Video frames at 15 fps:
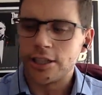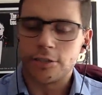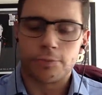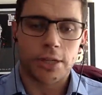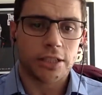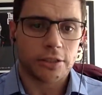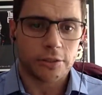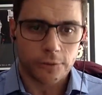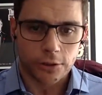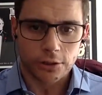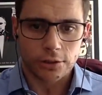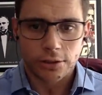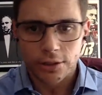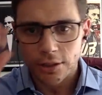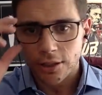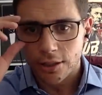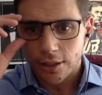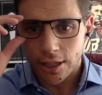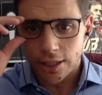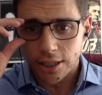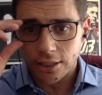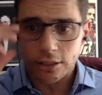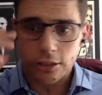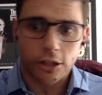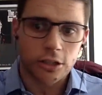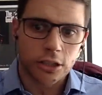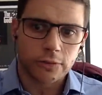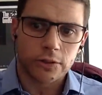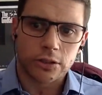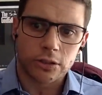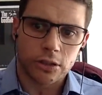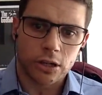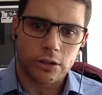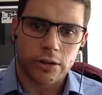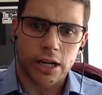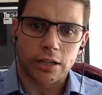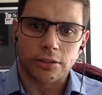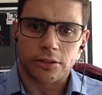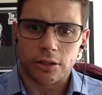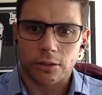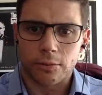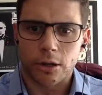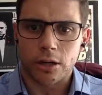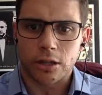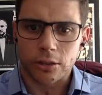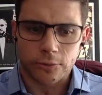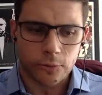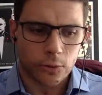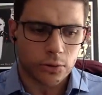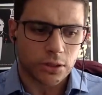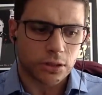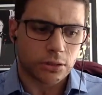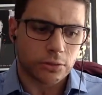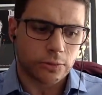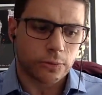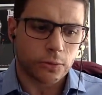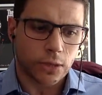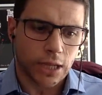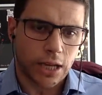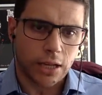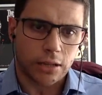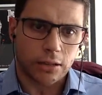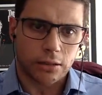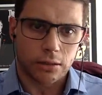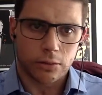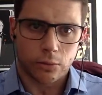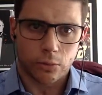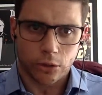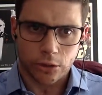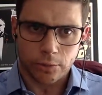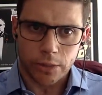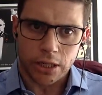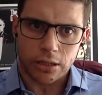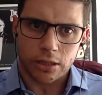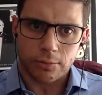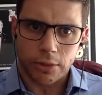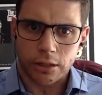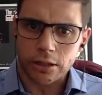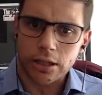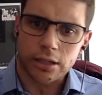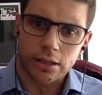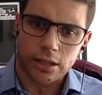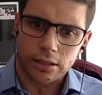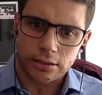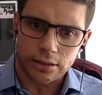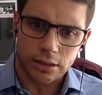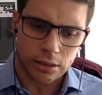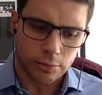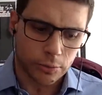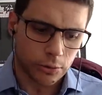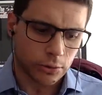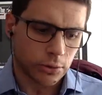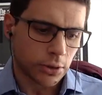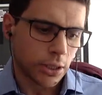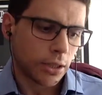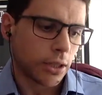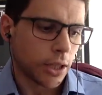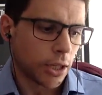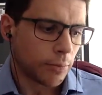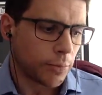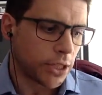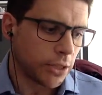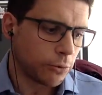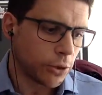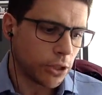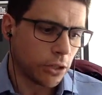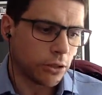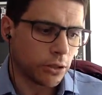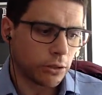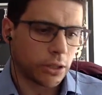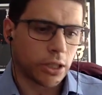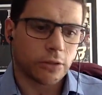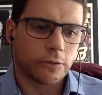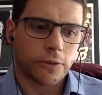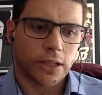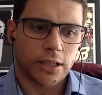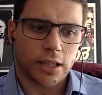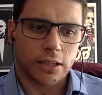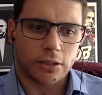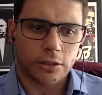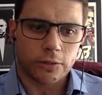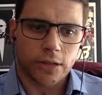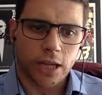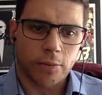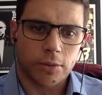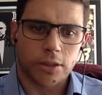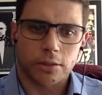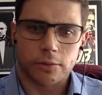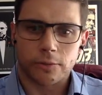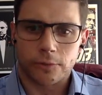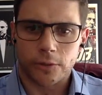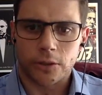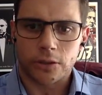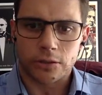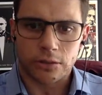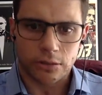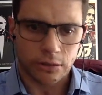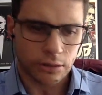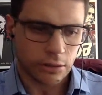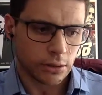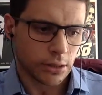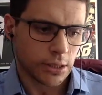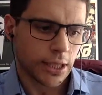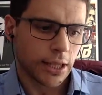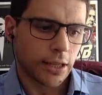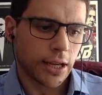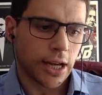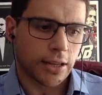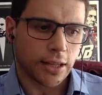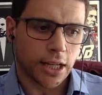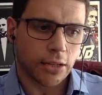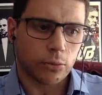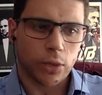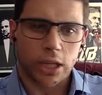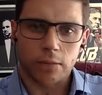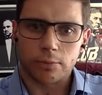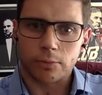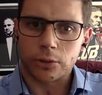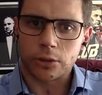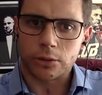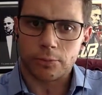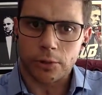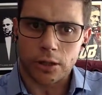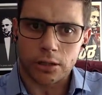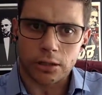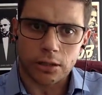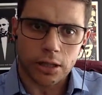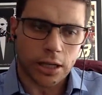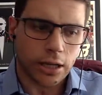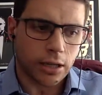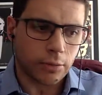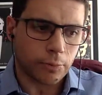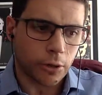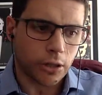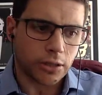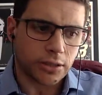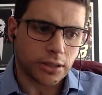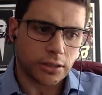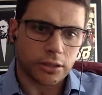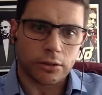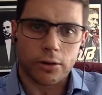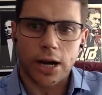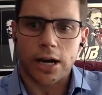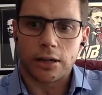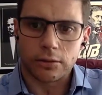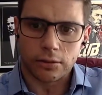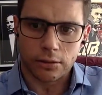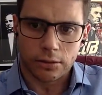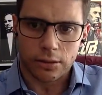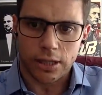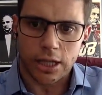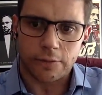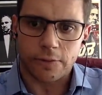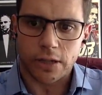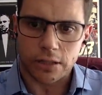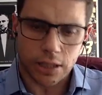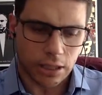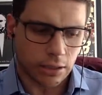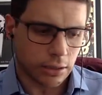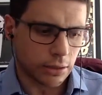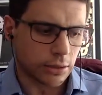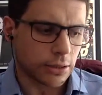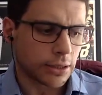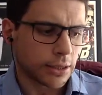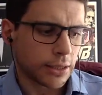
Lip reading: plentiful and there's lots of it to go around. So the market forces for land works better in America than in Singapore. But if we don't agree on the foundation of capitalism first, and then we can build upon policies around that foundation,